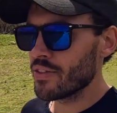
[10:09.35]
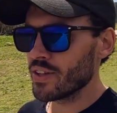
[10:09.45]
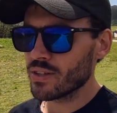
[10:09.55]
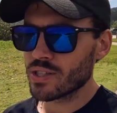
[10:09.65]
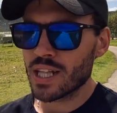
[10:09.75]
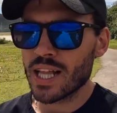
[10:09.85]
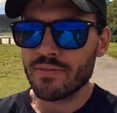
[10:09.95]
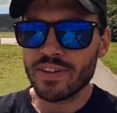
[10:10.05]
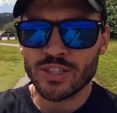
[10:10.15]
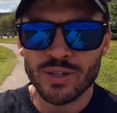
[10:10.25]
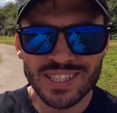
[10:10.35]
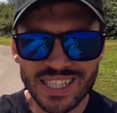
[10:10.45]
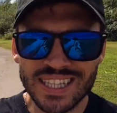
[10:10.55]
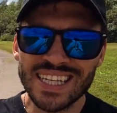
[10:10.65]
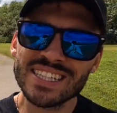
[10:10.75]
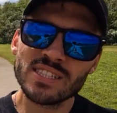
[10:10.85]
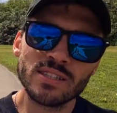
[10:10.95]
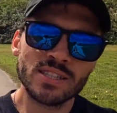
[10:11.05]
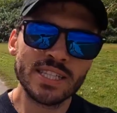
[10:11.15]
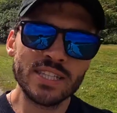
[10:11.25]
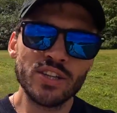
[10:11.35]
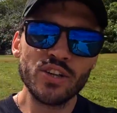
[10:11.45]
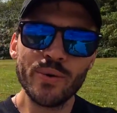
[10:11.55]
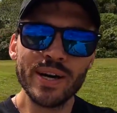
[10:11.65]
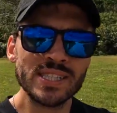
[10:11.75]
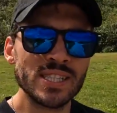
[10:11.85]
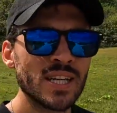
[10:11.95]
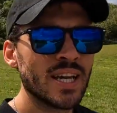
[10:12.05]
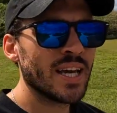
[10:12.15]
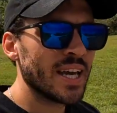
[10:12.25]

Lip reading: I think there's a lot of interesting things to see in the US,